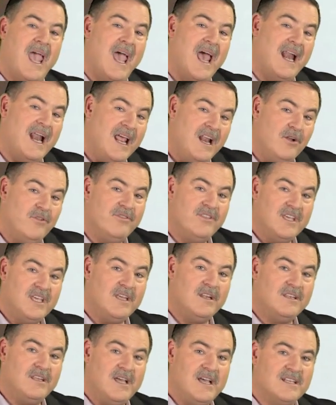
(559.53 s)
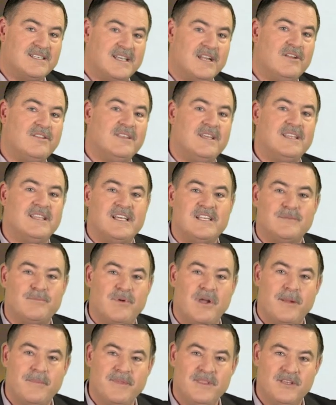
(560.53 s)
And I don't think it does. I don't think that's
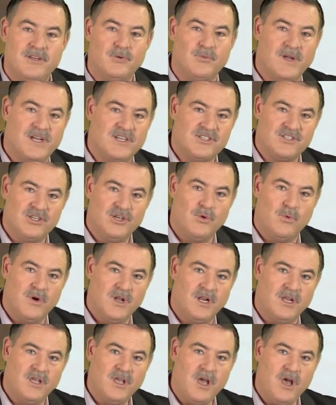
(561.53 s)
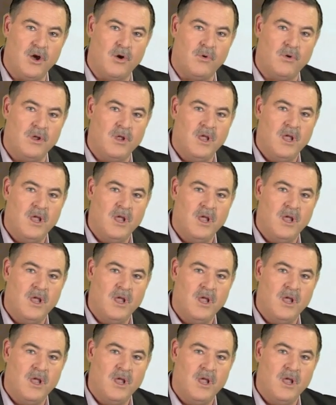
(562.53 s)
probably the direction you want to go.